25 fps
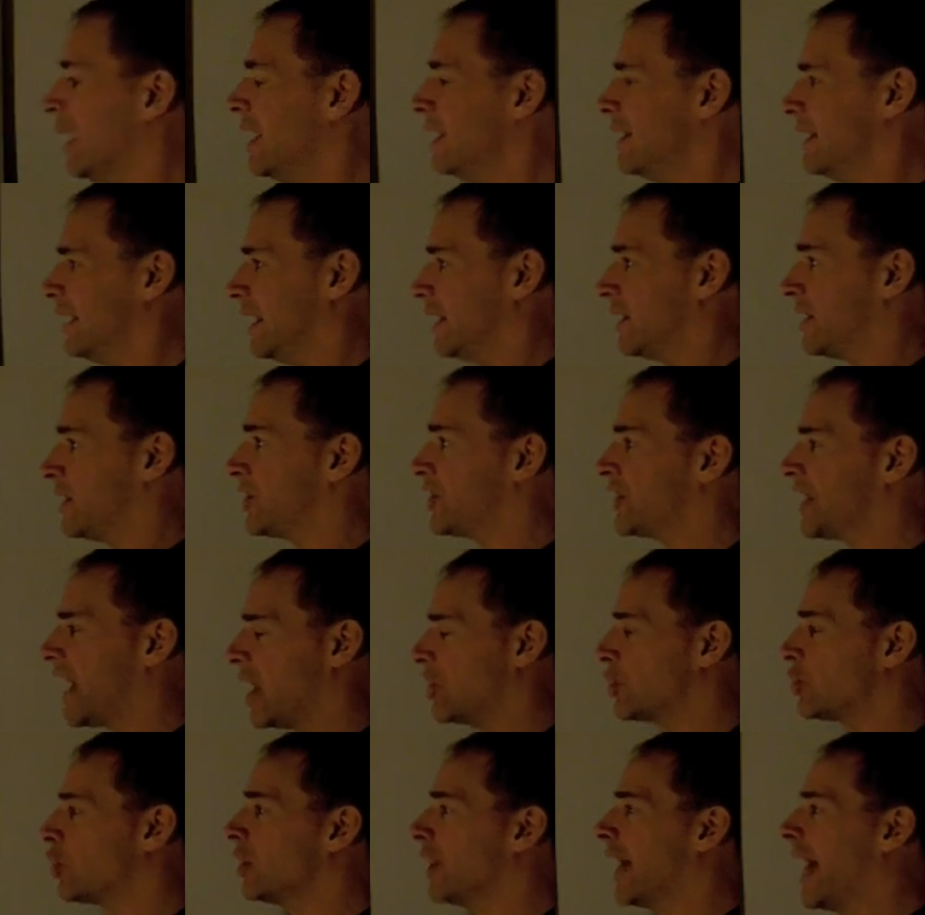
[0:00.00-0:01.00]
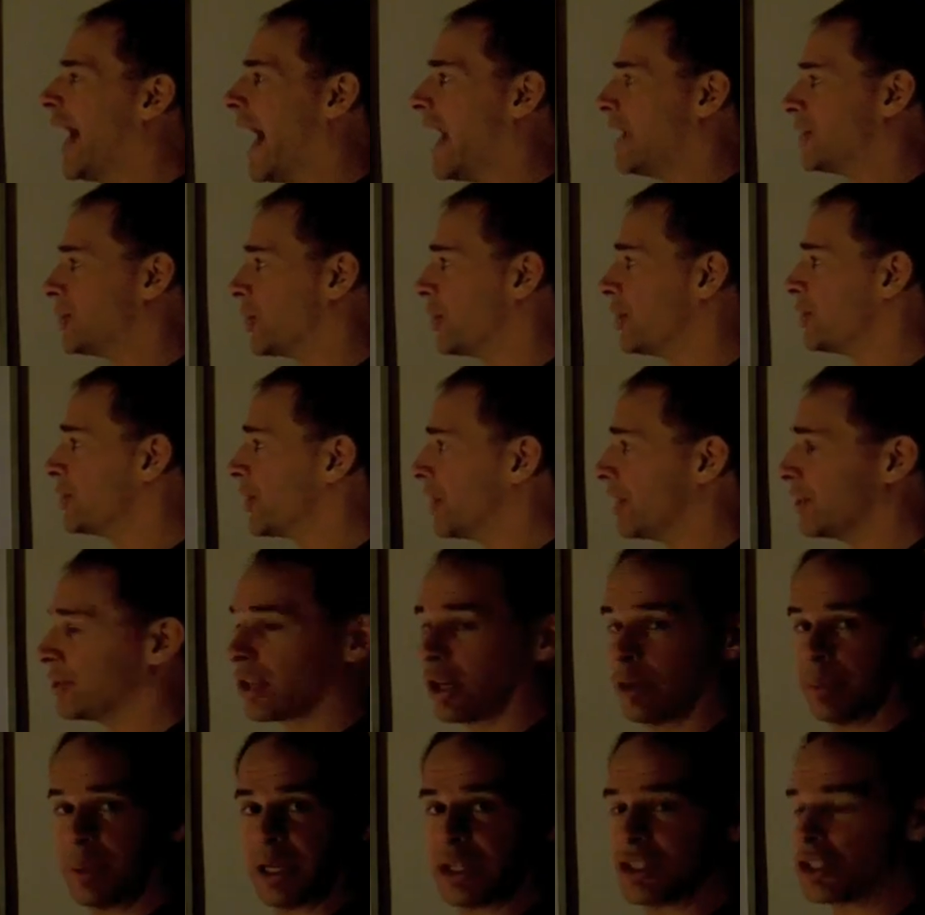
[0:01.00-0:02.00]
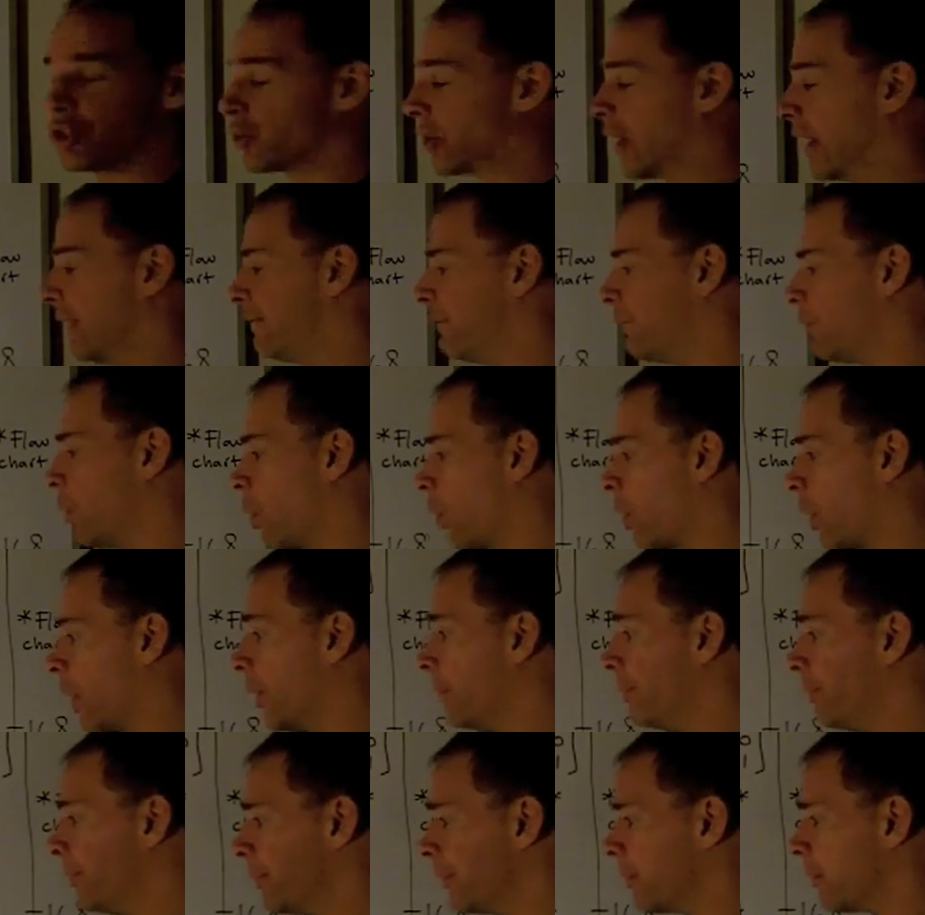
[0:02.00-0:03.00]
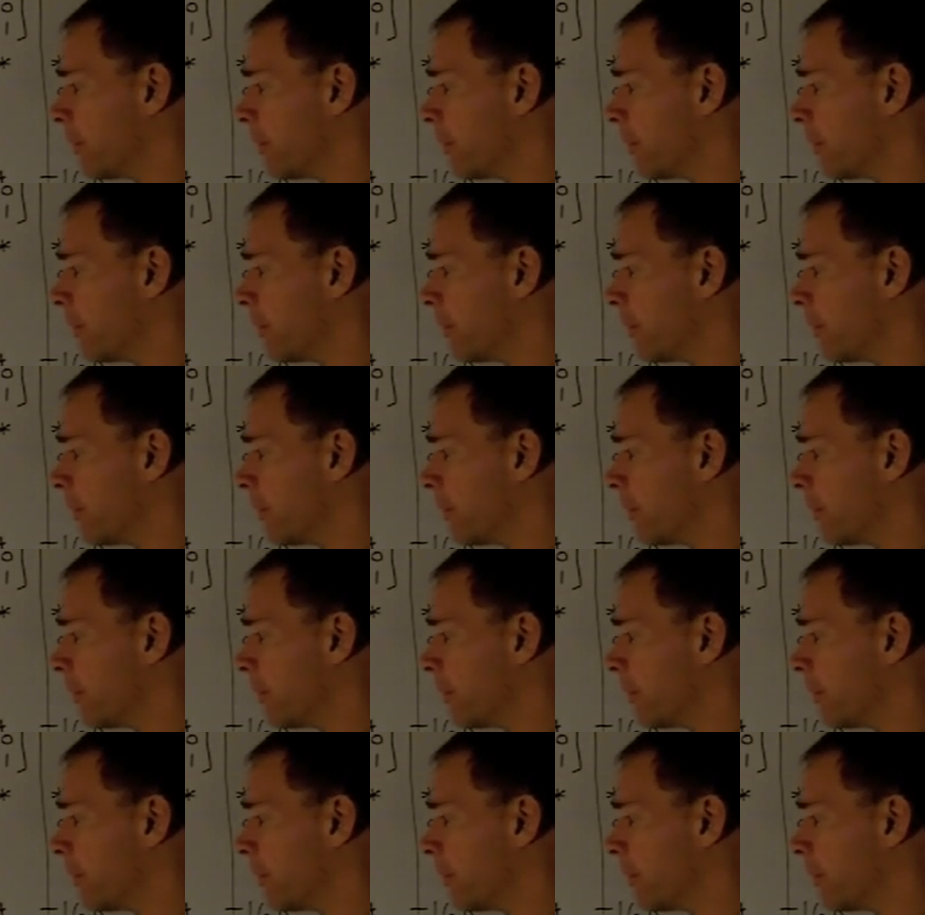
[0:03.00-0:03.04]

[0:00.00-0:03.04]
To get the centralizers, it's going to be straightforward.